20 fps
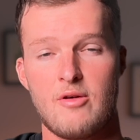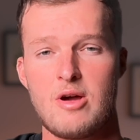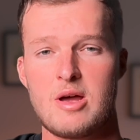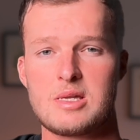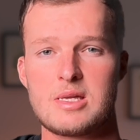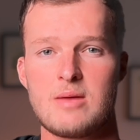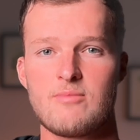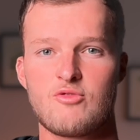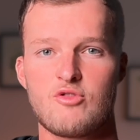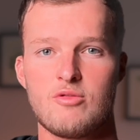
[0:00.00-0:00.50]
are
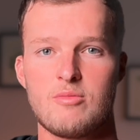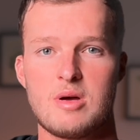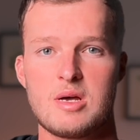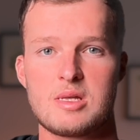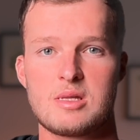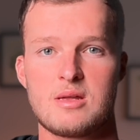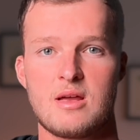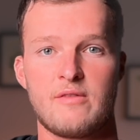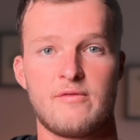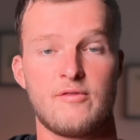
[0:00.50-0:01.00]
some rumors
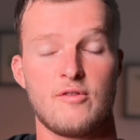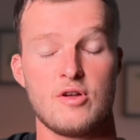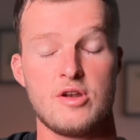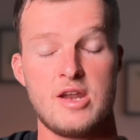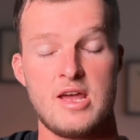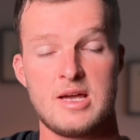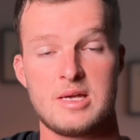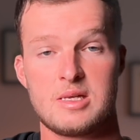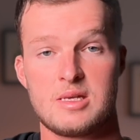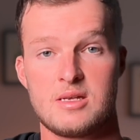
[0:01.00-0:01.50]
that for
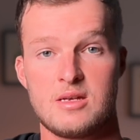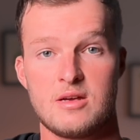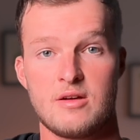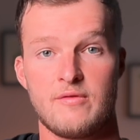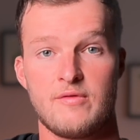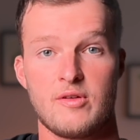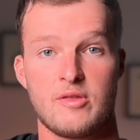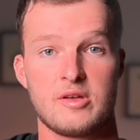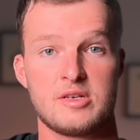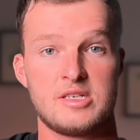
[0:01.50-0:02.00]
next year,
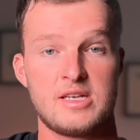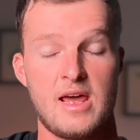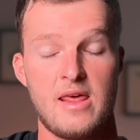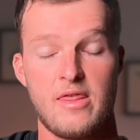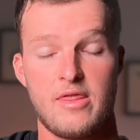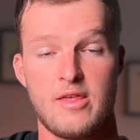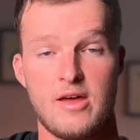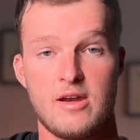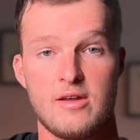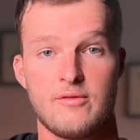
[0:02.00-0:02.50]
for the
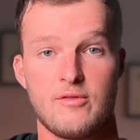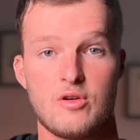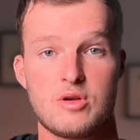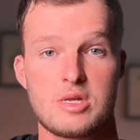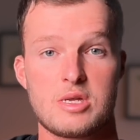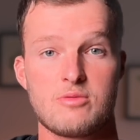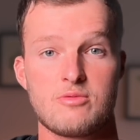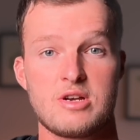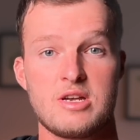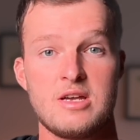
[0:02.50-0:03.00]
10th
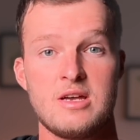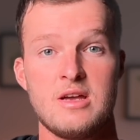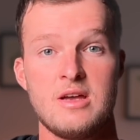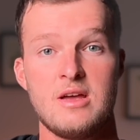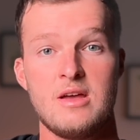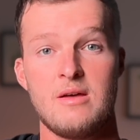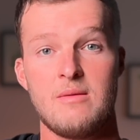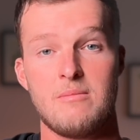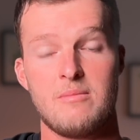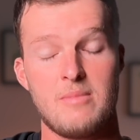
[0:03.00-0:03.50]
anniversary,
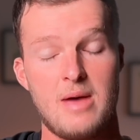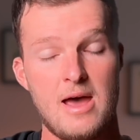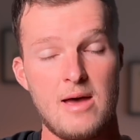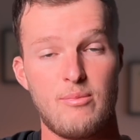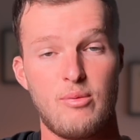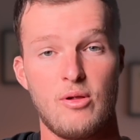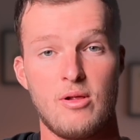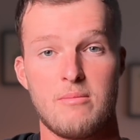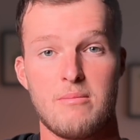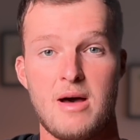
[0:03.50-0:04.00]

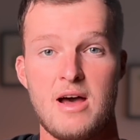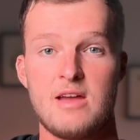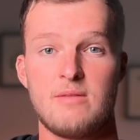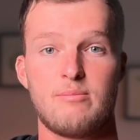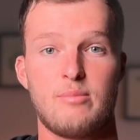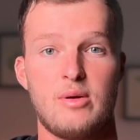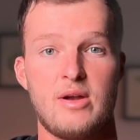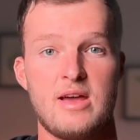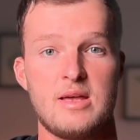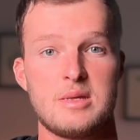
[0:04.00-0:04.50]
Apple might
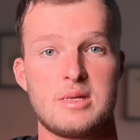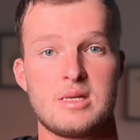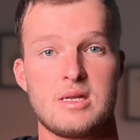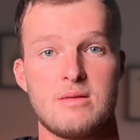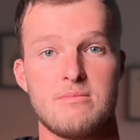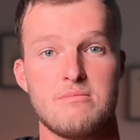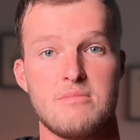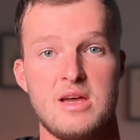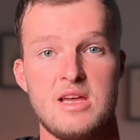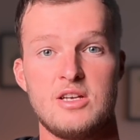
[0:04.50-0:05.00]
plan
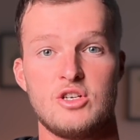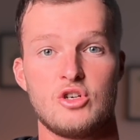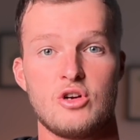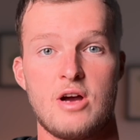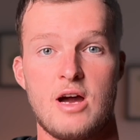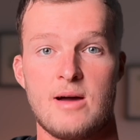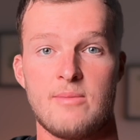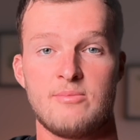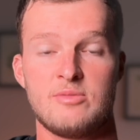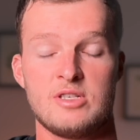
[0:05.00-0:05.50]
some major
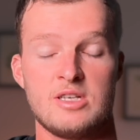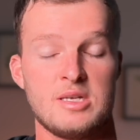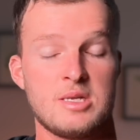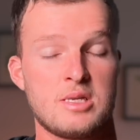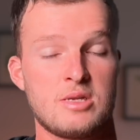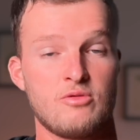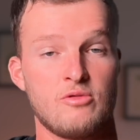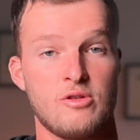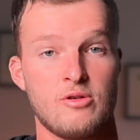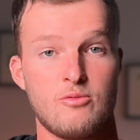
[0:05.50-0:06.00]
updates
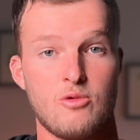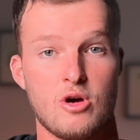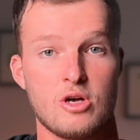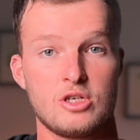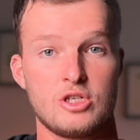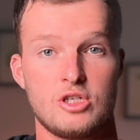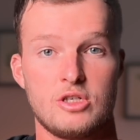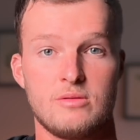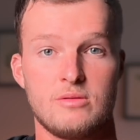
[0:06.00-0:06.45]
to the watch.